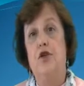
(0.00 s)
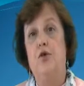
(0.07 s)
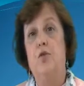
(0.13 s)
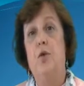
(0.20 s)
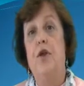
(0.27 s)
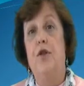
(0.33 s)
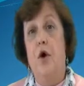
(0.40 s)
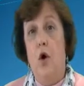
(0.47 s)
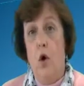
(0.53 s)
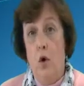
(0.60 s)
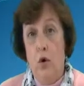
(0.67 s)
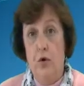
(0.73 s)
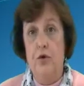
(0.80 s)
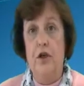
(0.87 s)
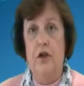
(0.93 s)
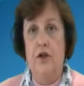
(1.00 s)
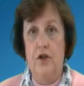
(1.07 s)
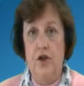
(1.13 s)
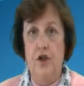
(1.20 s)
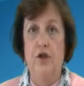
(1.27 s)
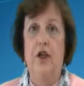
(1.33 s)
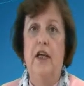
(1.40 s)
to withhold an
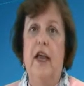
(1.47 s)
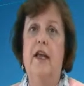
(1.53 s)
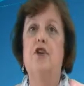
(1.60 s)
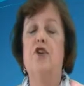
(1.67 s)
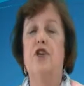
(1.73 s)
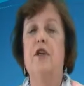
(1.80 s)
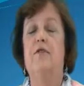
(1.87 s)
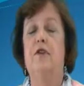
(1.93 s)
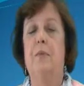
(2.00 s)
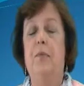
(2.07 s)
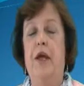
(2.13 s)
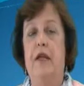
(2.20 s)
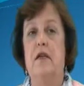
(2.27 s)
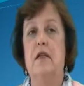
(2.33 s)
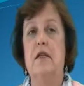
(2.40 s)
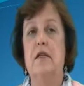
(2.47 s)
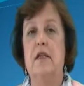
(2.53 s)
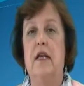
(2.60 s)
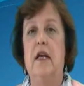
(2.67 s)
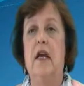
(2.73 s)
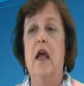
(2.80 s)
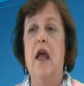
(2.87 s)
adjudication of
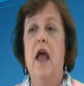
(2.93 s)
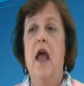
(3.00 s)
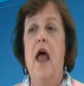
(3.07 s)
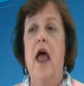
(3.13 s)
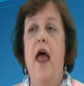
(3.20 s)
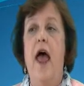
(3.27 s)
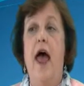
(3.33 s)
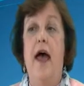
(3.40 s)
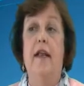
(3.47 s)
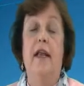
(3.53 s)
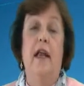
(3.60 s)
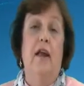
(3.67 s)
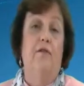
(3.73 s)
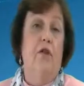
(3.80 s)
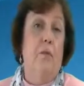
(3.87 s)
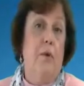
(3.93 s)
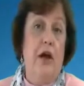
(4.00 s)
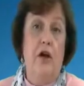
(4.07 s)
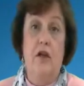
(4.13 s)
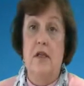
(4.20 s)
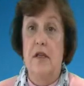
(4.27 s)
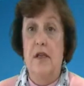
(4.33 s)
dependency, and if the
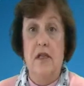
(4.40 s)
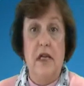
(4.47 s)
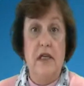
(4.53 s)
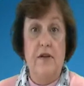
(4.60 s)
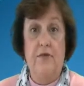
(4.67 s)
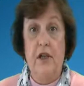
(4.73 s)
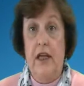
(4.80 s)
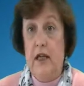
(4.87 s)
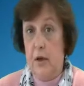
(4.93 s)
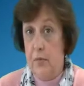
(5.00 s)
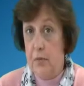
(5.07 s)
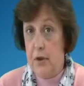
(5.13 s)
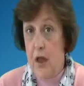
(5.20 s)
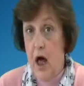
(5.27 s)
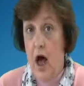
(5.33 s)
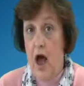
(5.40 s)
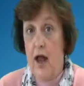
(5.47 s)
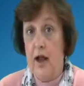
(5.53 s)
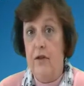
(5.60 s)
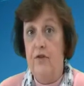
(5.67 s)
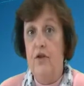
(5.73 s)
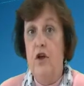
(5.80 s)
parent successfully
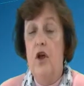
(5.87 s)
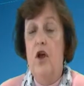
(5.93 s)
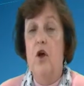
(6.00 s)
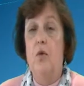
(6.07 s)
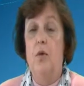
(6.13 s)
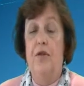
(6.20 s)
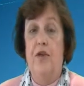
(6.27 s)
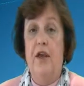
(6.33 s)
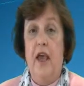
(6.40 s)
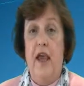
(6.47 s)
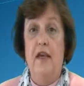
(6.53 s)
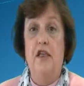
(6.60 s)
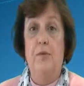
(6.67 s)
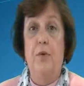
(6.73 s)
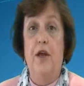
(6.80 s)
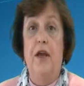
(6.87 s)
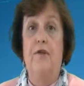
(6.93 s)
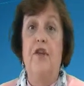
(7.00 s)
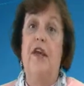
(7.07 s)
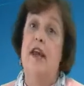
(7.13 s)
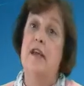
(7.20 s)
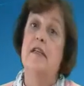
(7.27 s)
complies with the case
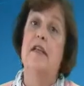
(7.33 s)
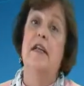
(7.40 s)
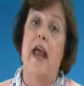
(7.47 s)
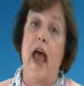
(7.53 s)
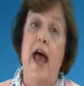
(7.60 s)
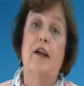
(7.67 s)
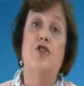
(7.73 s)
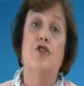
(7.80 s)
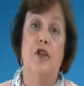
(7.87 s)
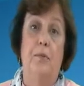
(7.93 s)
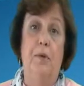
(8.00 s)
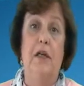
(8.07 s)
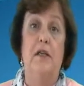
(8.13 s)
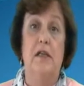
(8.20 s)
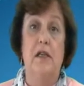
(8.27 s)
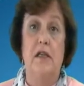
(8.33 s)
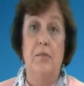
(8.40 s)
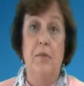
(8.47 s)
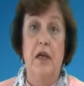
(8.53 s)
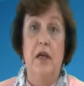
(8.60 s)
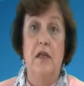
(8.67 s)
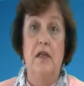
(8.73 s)
plan, the case can actually be
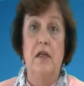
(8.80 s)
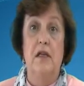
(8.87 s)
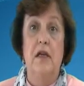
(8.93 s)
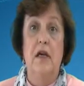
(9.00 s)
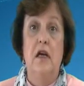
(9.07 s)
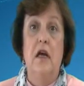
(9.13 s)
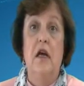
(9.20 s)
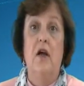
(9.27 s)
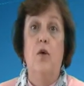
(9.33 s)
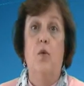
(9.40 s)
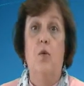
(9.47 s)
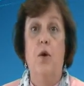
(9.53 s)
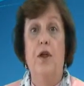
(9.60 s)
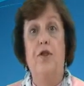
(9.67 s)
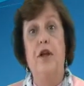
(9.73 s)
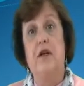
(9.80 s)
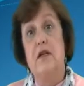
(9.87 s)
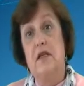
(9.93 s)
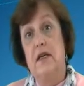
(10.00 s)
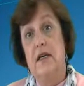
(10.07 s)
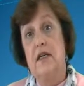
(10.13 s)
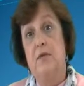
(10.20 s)
dismissed within a
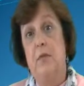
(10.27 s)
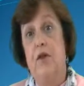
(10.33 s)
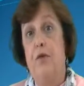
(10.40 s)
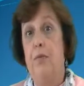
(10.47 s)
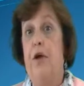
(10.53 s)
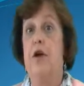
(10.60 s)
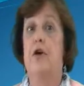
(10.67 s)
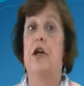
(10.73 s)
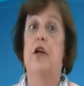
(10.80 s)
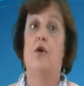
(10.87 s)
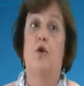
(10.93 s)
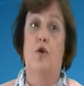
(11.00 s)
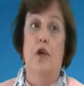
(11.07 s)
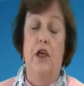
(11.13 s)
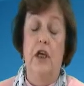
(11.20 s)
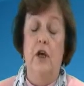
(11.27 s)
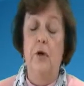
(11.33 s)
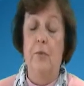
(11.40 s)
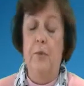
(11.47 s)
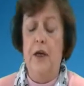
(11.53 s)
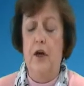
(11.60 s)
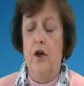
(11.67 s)
6-month period or a
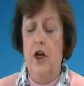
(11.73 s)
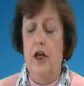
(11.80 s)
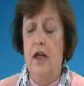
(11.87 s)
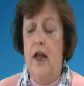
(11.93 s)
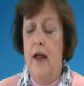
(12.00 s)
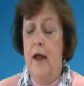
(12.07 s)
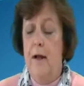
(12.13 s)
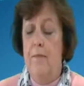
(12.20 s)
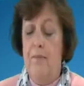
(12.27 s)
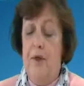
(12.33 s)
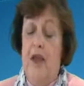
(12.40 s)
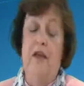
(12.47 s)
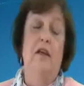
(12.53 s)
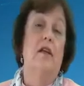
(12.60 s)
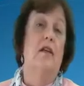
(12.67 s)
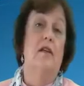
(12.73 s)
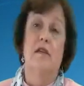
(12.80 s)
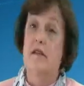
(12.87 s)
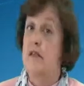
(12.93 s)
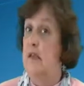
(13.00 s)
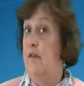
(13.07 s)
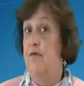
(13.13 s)
year period, and it
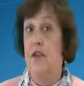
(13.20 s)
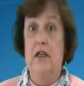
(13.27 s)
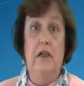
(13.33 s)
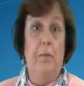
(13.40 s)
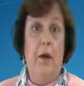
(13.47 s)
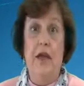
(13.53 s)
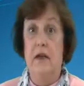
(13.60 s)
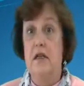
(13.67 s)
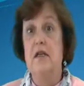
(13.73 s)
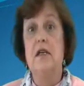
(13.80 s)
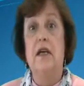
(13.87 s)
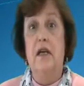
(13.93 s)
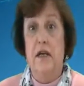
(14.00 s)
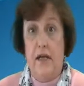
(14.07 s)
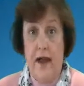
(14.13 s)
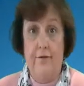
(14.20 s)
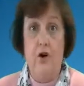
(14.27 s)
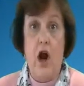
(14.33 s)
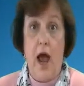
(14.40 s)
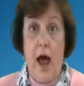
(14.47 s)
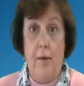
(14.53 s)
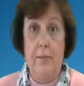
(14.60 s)
is as if the dependency
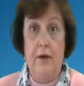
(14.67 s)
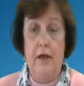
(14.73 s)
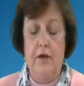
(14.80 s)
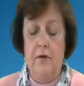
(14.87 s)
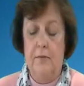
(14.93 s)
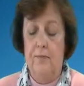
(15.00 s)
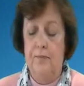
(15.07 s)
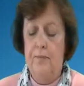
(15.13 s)
never happened.